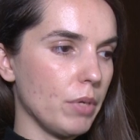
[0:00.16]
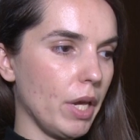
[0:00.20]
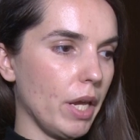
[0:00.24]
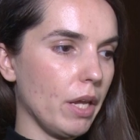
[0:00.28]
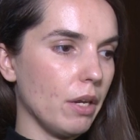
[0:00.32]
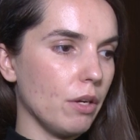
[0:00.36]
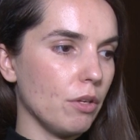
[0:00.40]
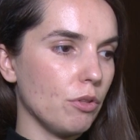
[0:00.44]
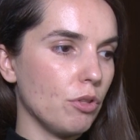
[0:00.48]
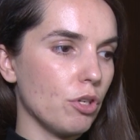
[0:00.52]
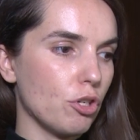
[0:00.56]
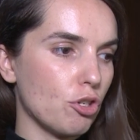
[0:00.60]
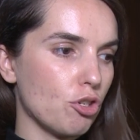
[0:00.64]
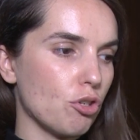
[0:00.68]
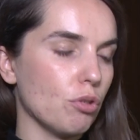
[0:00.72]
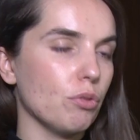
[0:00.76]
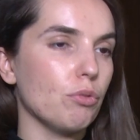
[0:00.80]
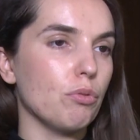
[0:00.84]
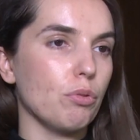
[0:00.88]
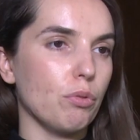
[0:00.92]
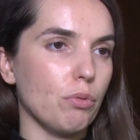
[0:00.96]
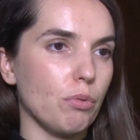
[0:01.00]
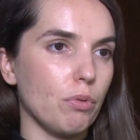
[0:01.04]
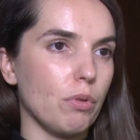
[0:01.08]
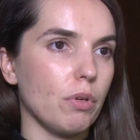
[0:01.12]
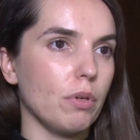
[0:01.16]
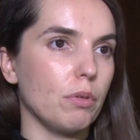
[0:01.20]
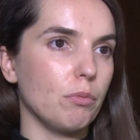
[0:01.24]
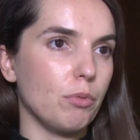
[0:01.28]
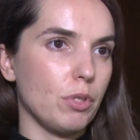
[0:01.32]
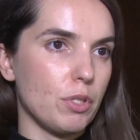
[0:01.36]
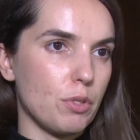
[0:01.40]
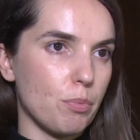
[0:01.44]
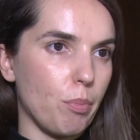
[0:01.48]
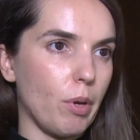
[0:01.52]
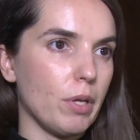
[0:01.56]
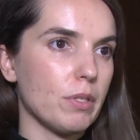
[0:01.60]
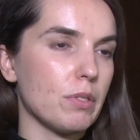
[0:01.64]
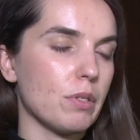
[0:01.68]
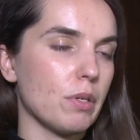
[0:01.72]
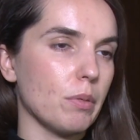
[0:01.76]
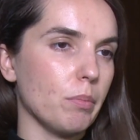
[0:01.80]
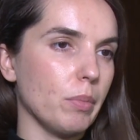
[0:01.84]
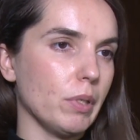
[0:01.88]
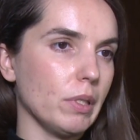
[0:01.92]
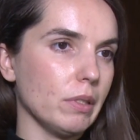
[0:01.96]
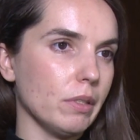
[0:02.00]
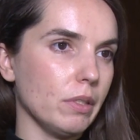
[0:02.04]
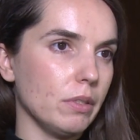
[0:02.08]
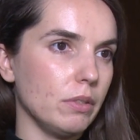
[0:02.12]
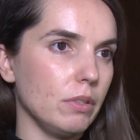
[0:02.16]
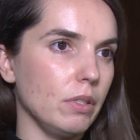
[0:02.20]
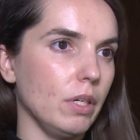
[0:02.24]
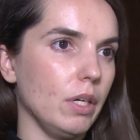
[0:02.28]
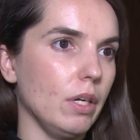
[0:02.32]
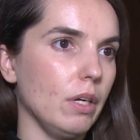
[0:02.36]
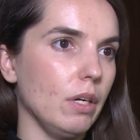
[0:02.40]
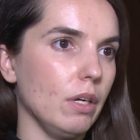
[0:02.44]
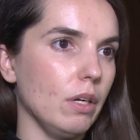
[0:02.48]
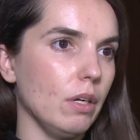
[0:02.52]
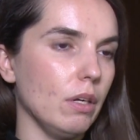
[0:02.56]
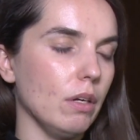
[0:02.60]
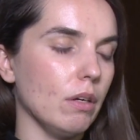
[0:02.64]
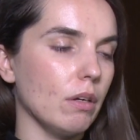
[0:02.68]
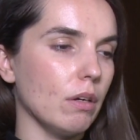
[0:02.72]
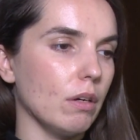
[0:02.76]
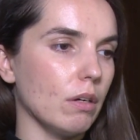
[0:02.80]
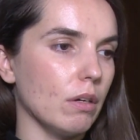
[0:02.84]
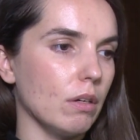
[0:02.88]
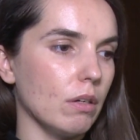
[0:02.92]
In addition to the responsibility